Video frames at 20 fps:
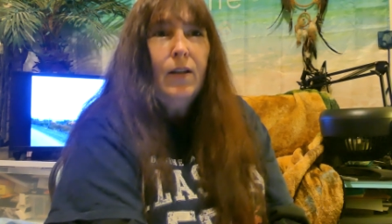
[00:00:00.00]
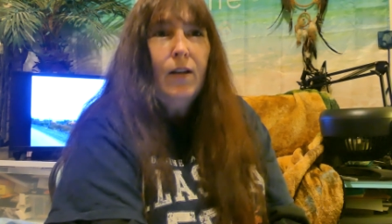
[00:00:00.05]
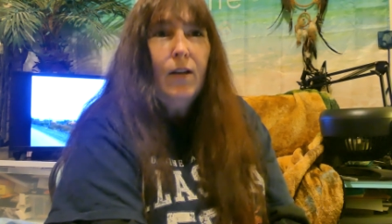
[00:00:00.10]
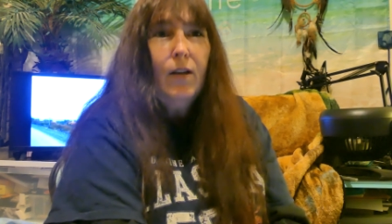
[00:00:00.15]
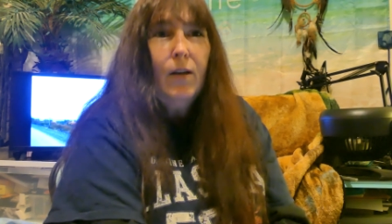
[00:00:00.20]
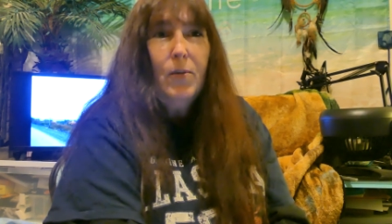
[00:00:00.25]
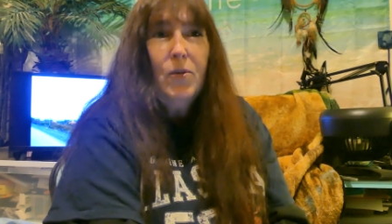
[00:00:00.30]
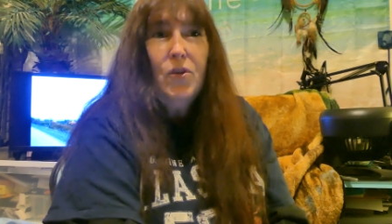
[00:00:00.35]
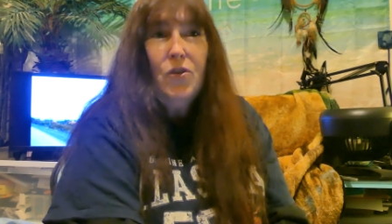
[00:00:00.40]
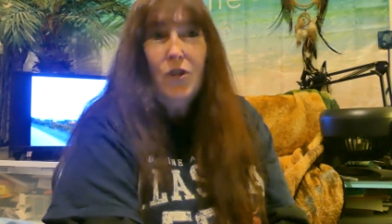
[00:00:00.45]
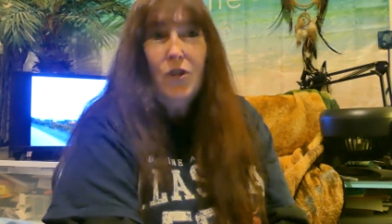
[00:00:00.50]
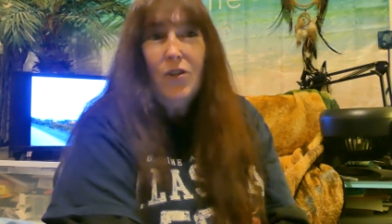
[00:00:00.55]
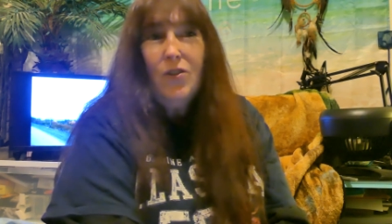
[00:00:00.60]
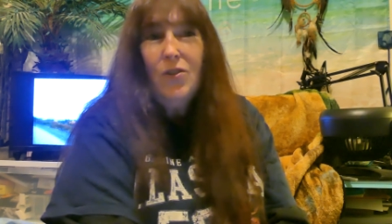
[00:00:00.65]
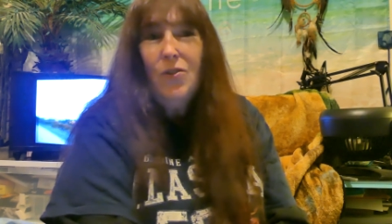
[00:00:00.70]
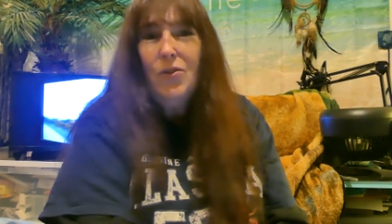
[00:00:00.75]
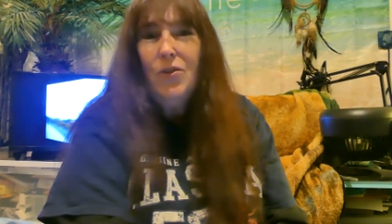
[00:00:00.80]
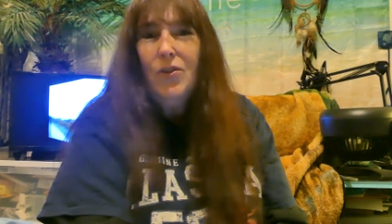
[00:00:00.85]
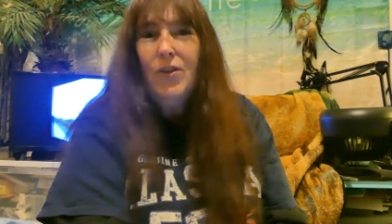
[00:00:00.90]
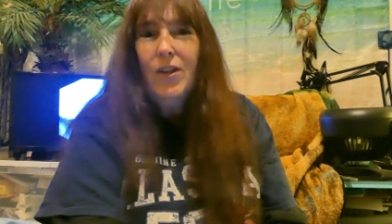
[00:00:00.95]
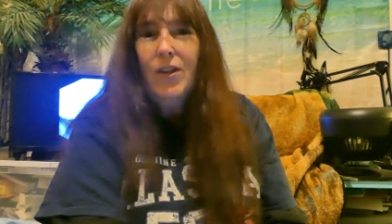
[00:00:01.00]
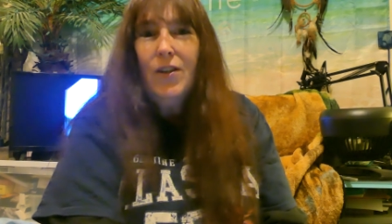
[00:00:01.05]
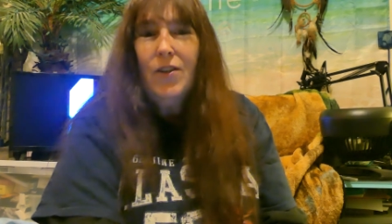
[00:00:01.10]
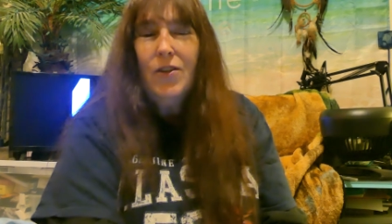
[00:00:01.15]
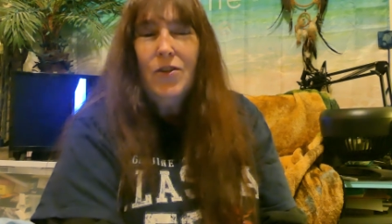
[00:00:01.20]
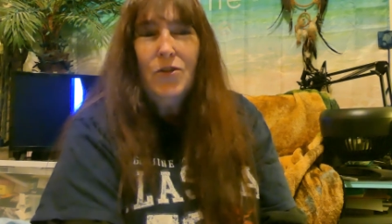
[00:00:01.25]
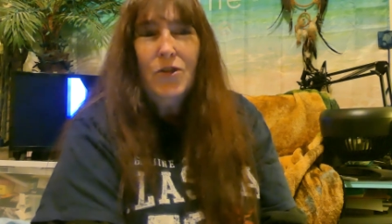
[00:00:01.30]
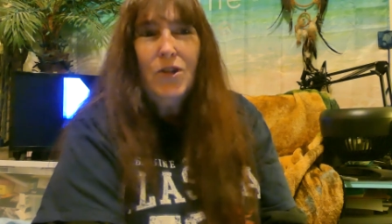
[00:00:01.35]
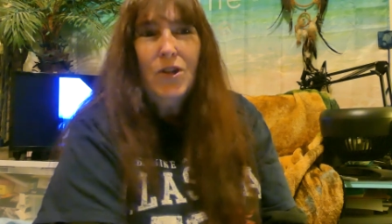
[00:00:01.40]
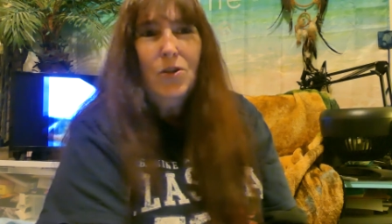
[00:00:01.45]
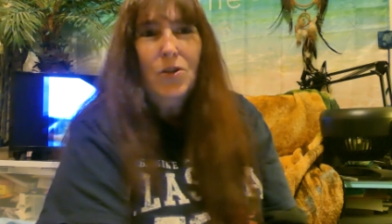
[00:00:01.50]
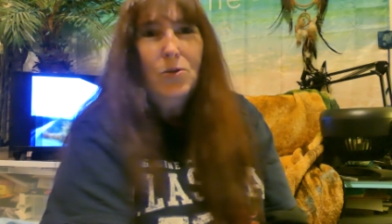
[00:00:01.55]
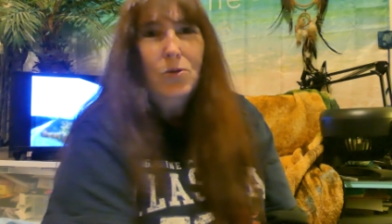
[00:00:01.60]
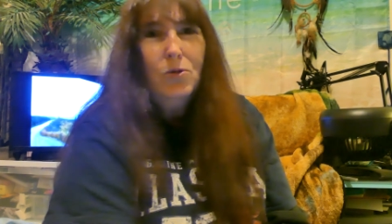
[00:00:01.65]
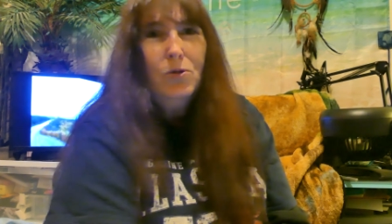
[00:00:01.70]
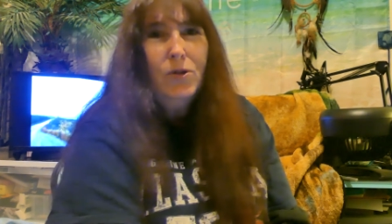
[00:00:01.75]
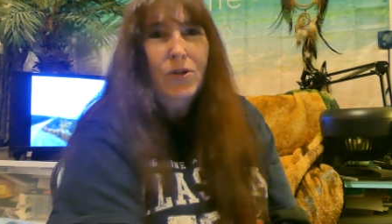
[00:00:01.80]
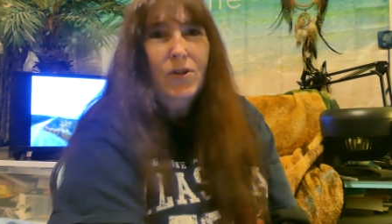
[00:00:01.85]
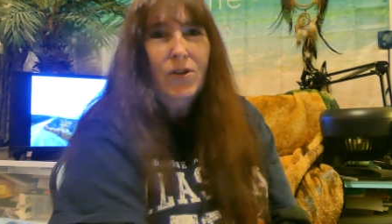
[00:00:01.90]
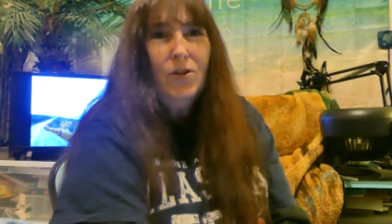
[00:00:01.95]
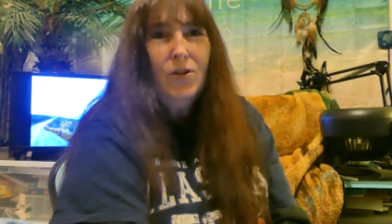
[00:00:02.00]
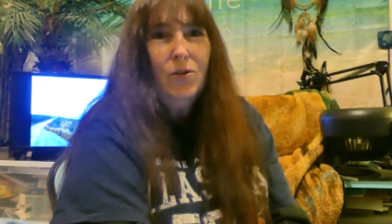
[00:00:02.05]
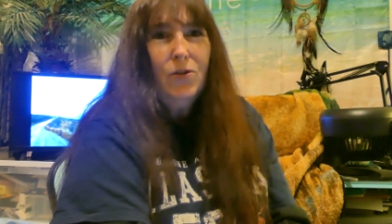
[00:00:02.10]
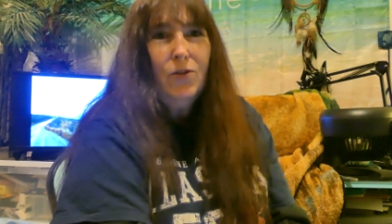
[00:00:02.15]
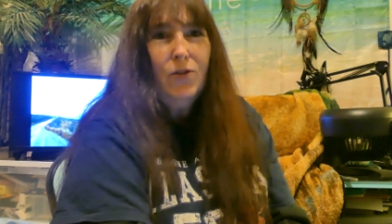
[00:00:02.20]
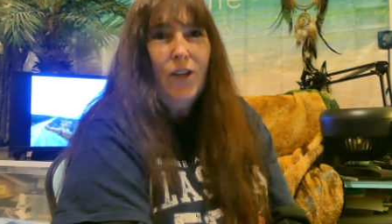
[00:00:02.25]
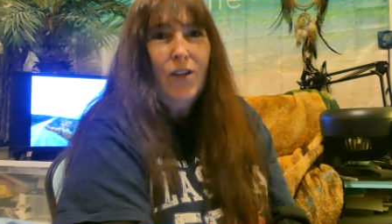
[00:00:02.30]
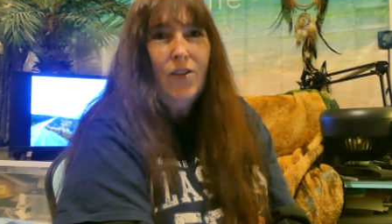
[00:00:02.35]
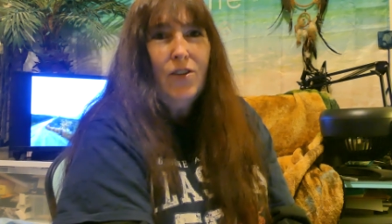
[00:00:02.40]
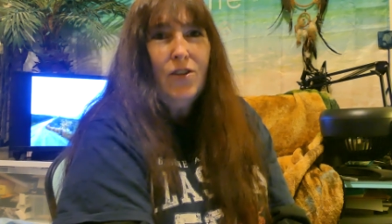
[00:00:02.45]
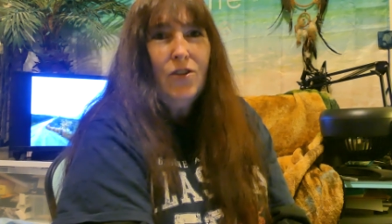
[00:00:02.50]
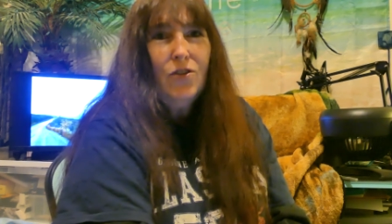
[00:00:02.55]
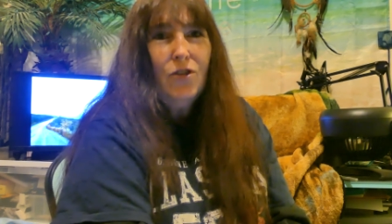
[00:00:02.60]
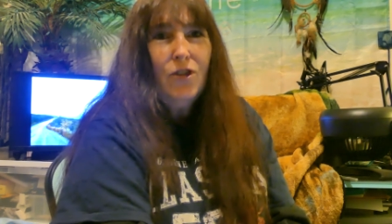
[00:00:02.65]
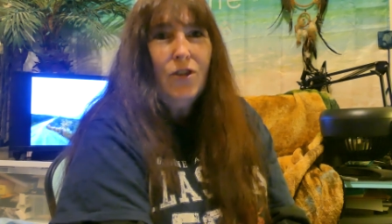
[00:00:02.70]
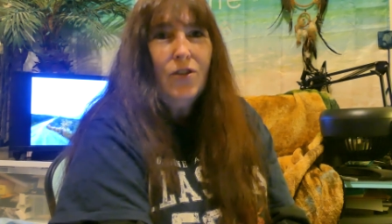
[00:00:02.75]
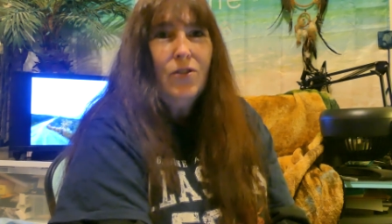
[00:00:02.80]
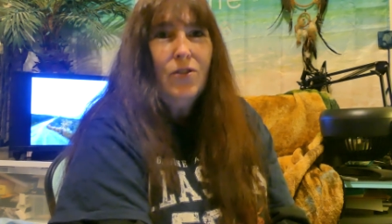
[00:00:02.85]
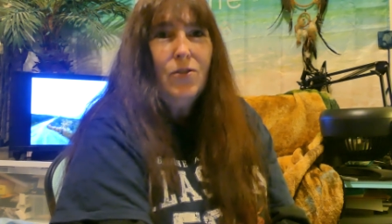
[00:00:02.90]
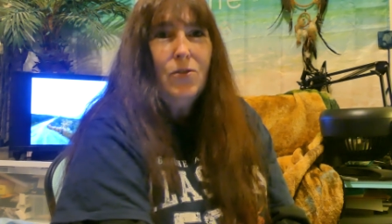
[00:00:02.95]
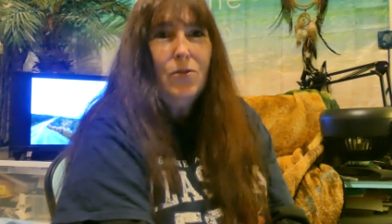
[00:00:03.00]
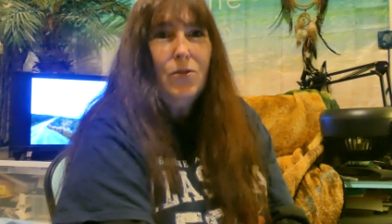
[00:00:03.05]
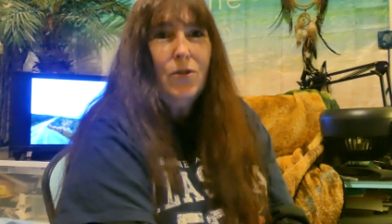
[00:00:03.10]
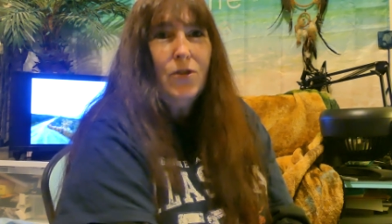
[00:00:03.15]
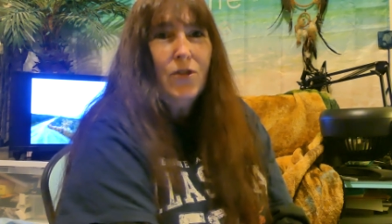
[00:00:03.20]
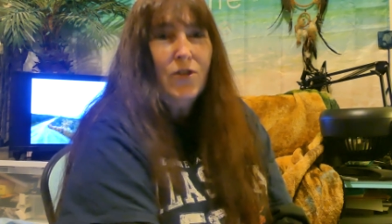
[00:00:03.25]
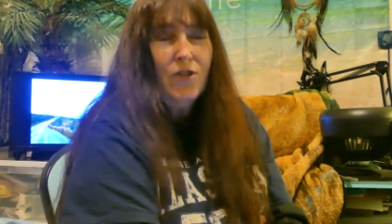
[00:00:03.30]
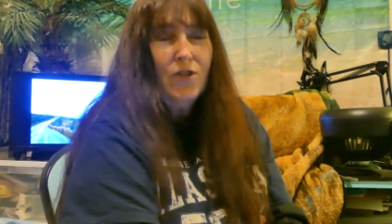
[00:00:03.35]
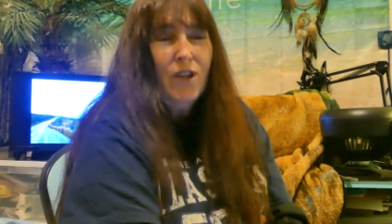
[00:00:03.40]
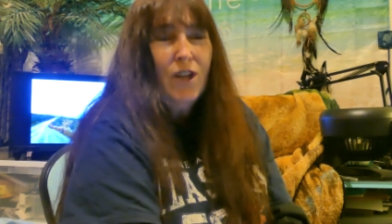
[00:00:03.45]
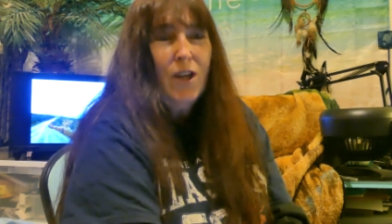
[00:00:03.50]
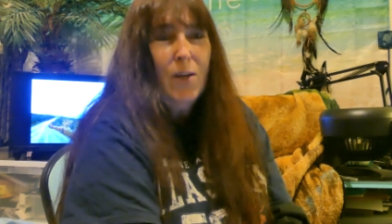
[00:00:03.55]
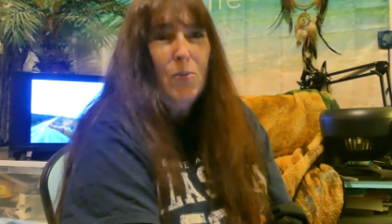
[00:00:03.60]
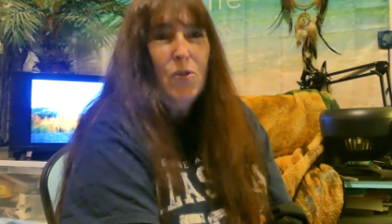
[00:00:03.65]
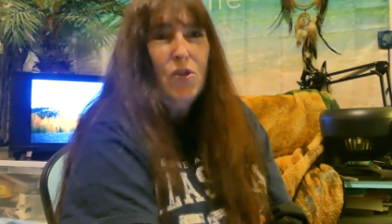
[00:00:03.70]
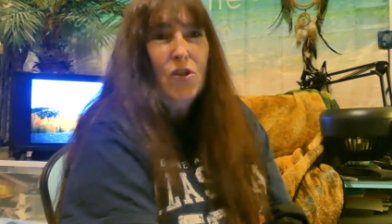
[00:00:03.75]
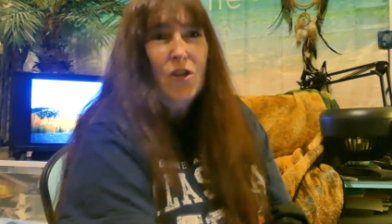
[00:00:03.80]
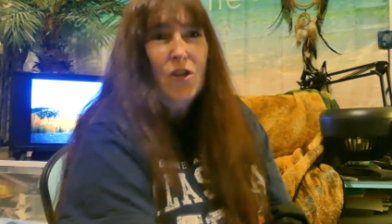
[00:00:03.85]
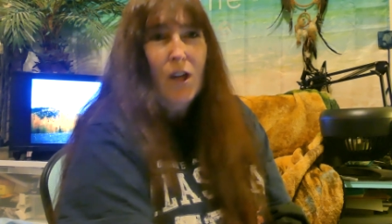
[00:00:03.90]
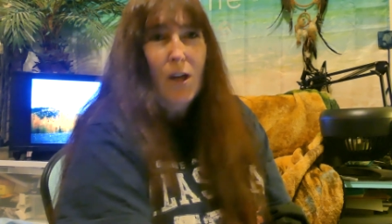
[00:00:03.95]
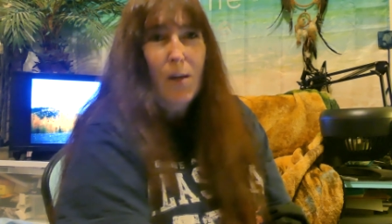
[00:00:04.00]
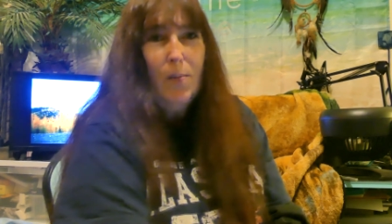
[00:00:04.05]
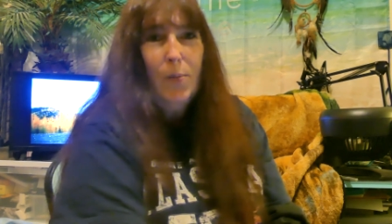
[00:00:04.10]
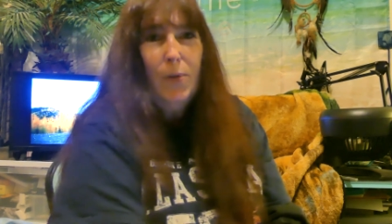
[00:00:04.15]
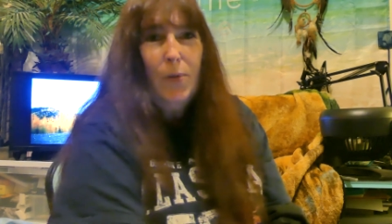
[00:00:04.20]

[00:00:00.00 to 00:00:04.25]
Um, the drugstore there is really cool. It's an old-fashioned drugstore. There's a camera shop